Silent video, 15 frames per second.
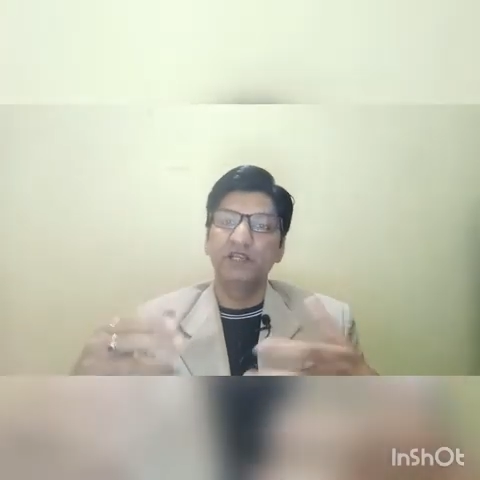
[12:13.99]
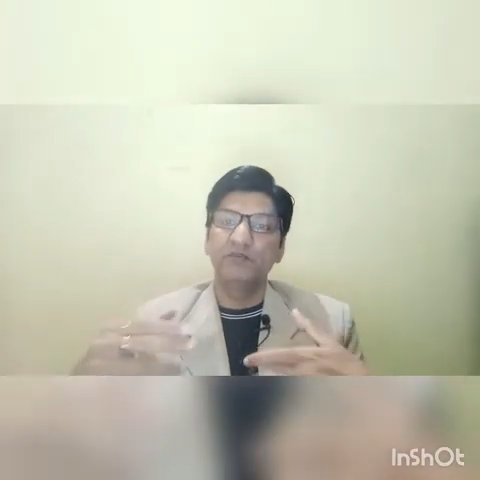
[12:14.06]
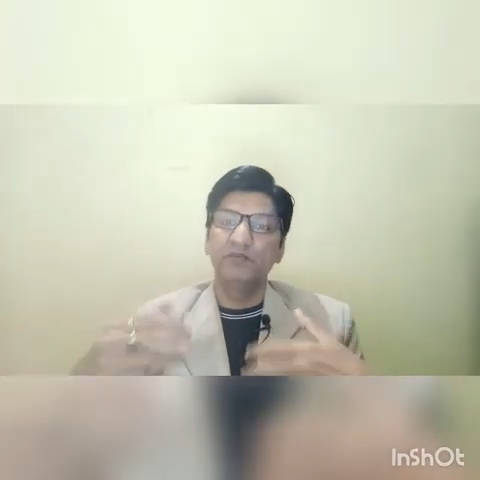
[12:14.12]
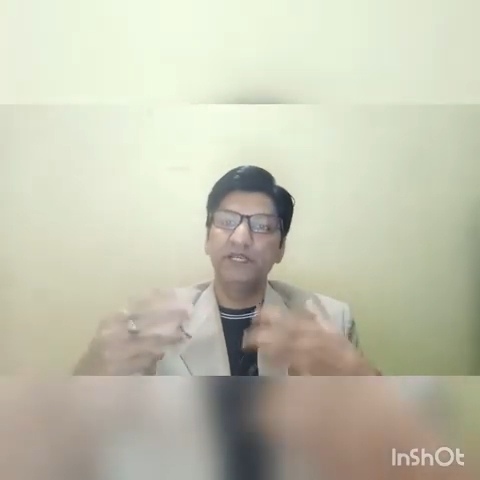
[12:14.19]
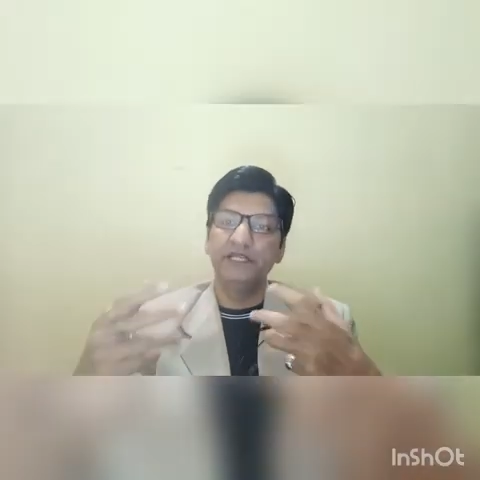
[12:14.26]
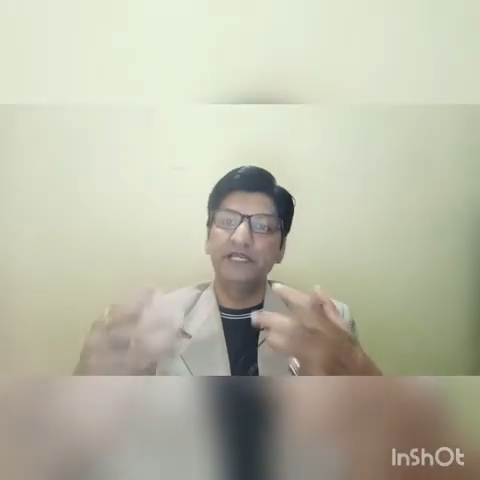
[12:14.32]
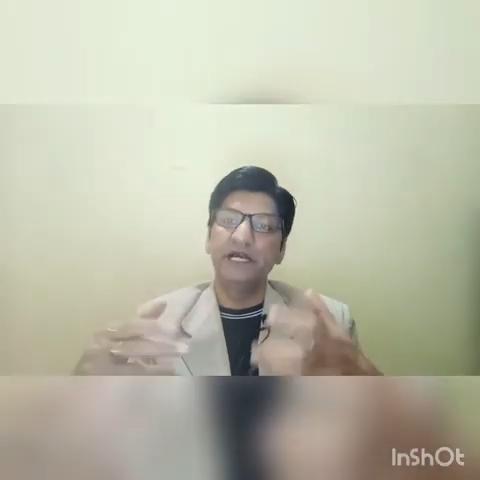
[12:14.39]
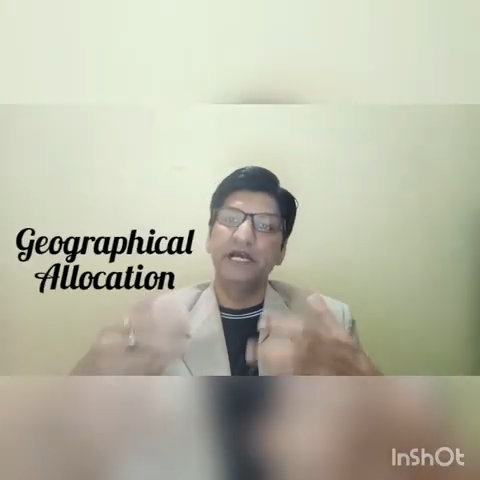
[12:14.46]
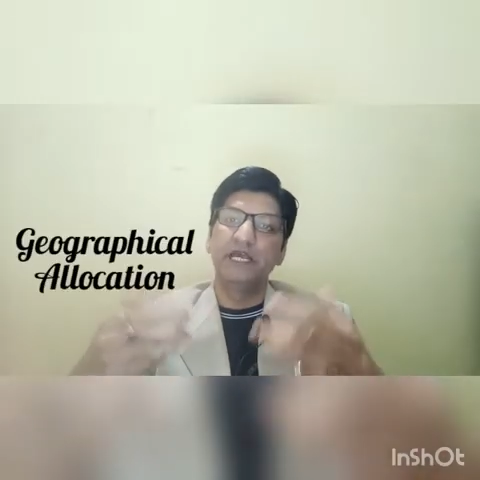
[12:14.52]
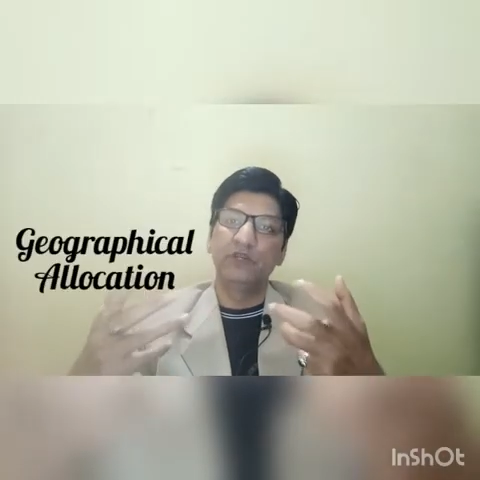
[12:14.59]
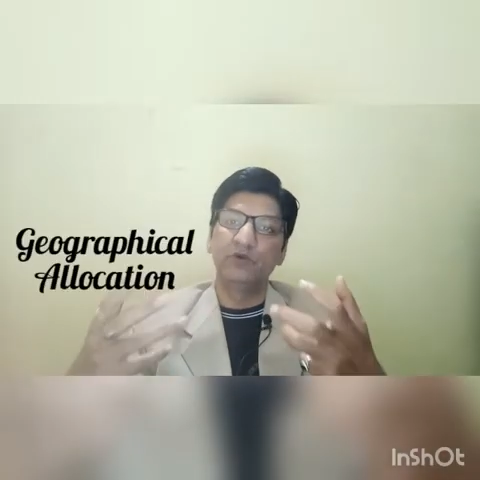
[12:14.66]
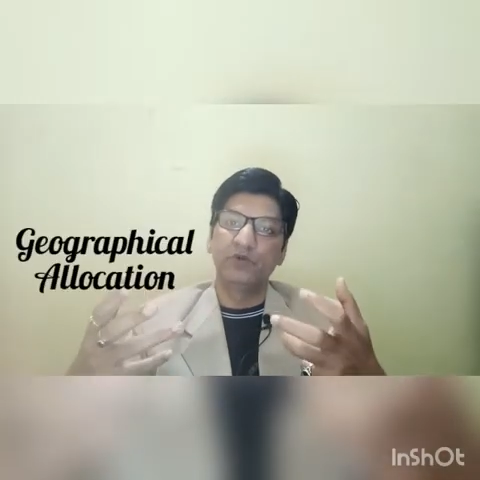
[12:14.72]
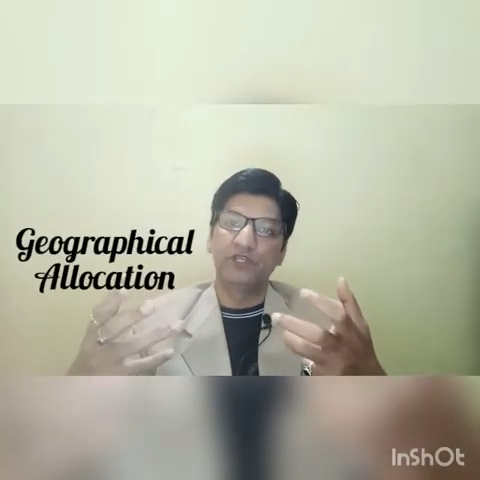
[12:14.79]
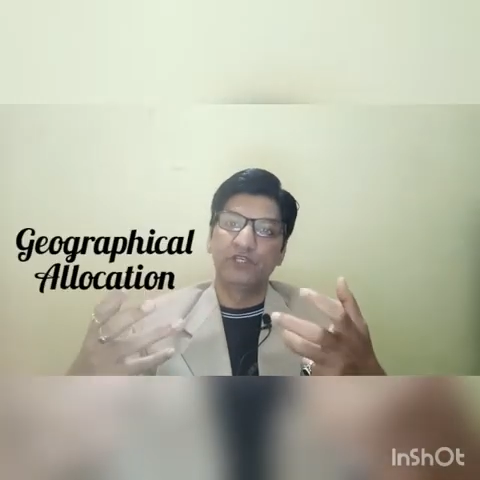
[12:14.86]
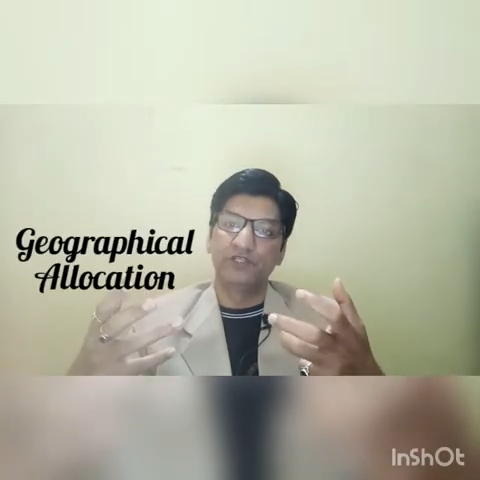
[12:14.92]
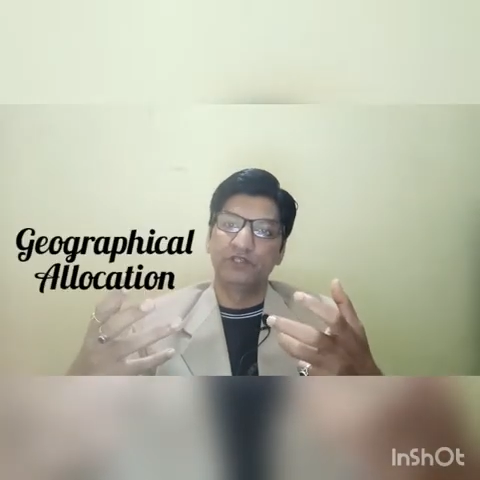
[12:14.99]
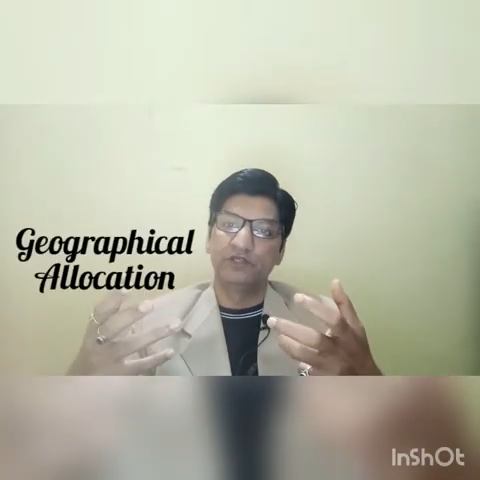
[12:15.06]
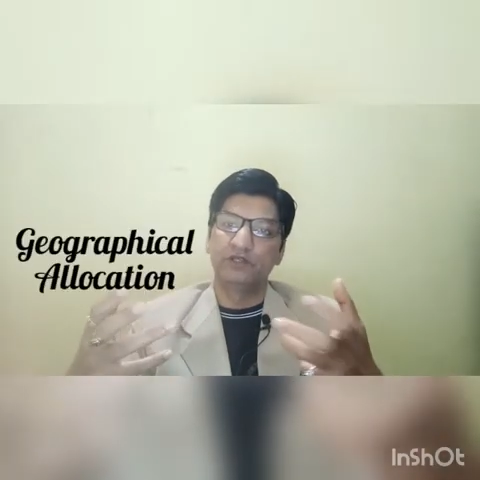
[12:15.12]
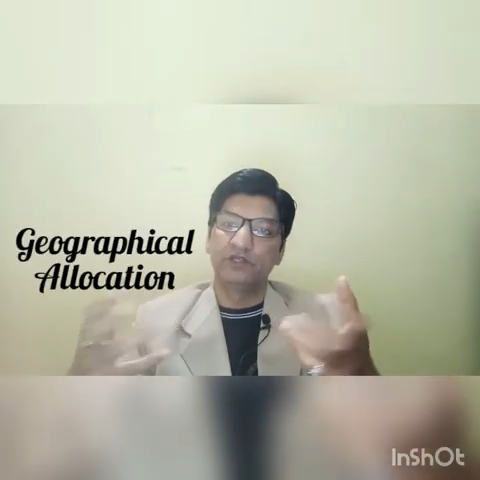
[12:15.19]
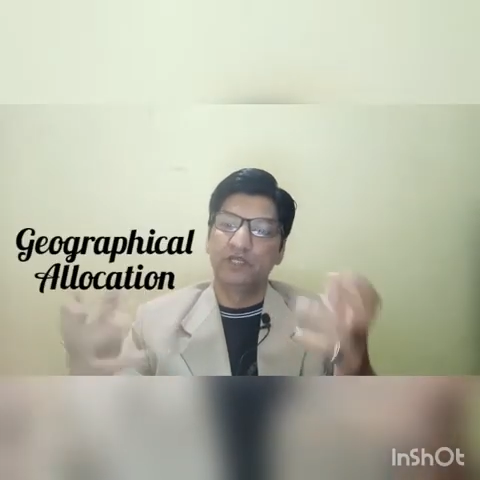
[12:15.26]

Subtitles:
media allocation.